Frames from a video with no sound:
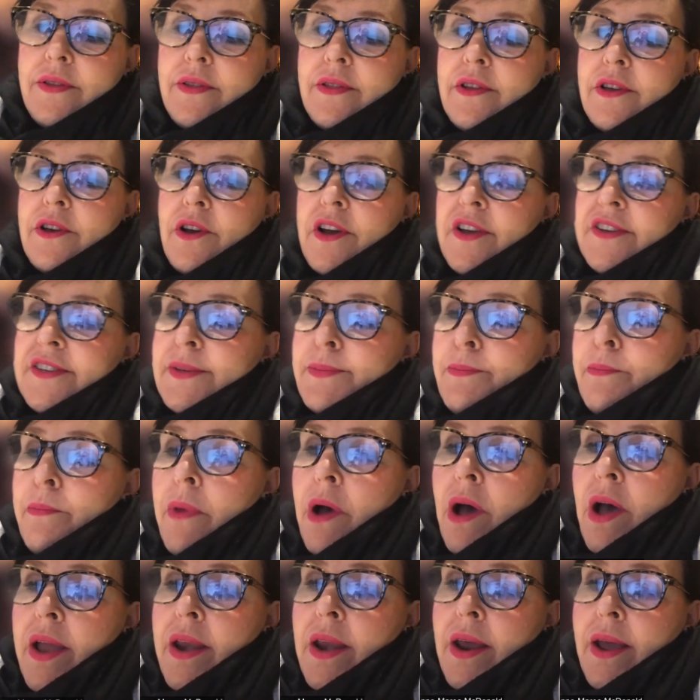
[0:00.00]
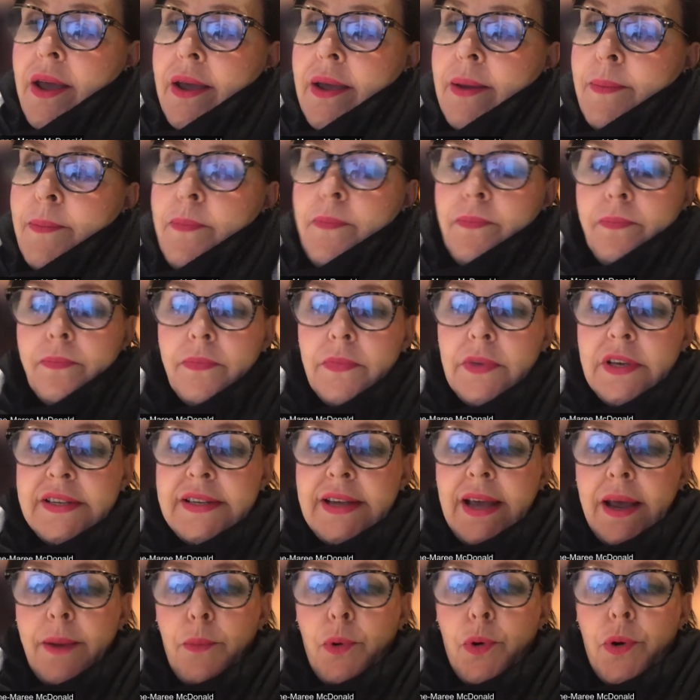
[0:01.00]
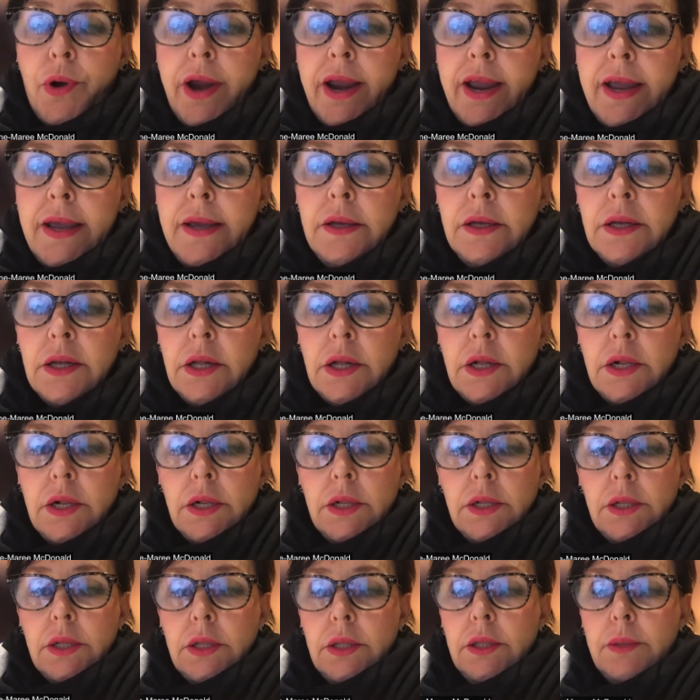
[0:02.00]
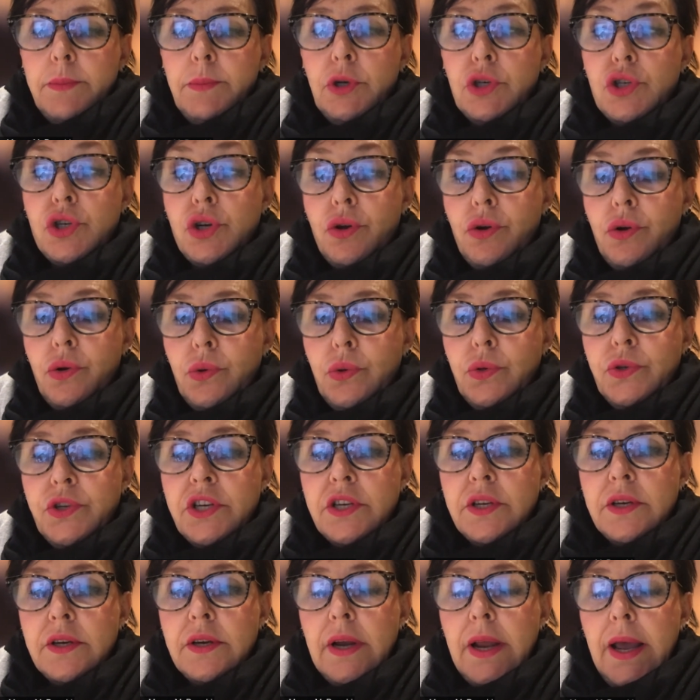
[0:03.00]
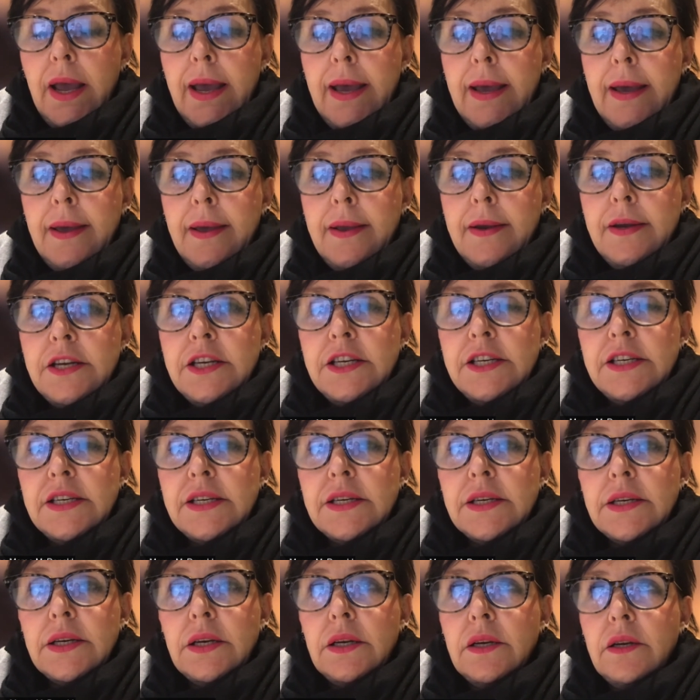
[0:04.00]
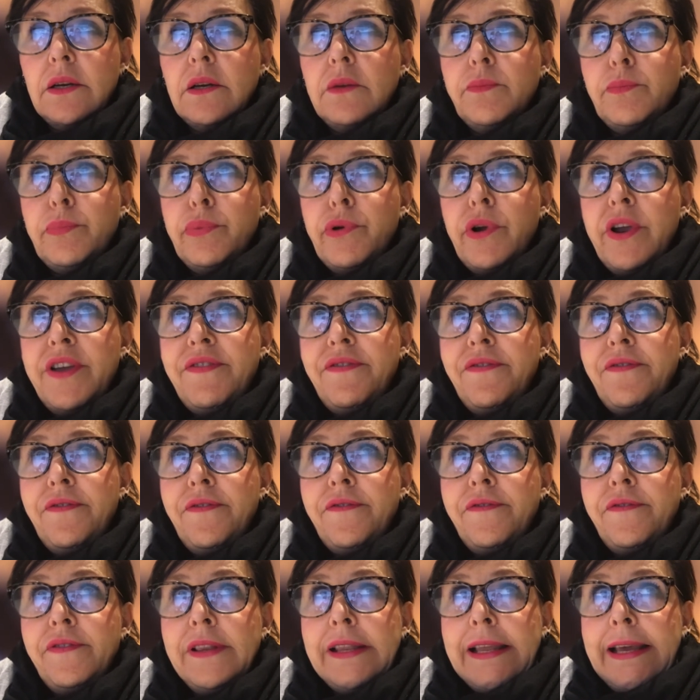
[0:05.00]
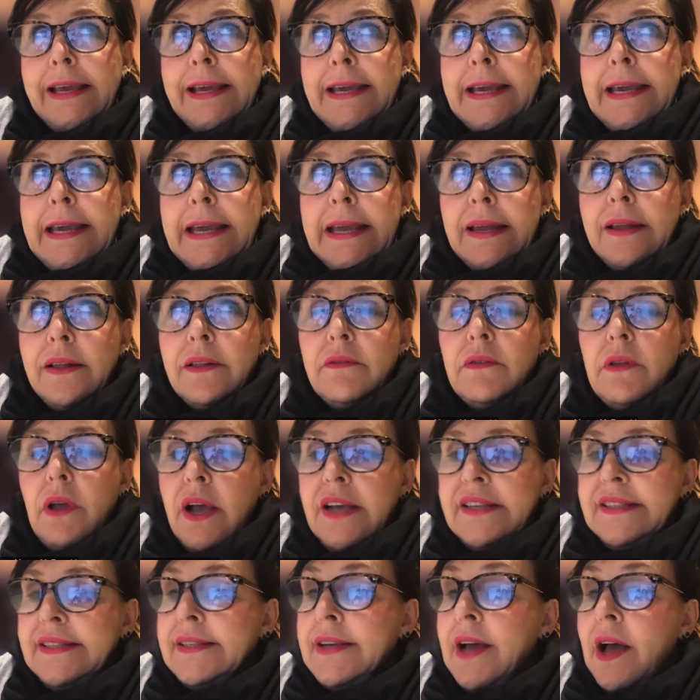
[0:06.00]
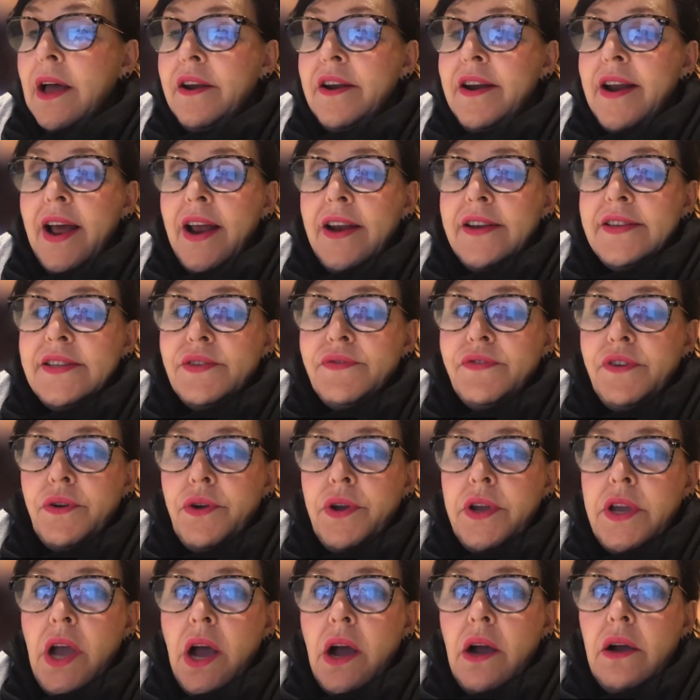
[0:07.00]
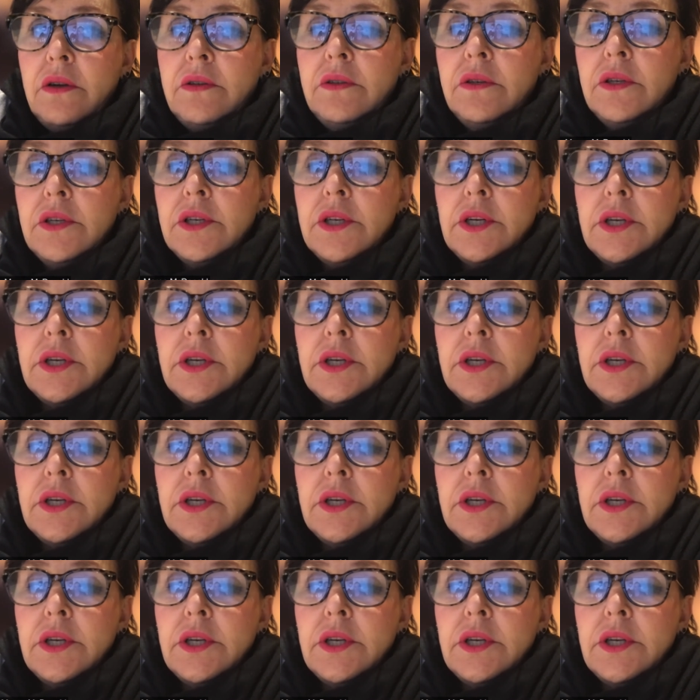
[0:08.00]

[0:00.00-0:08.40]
Guys, my name is Anne-Maree McDonald, and briefly I started out as a very young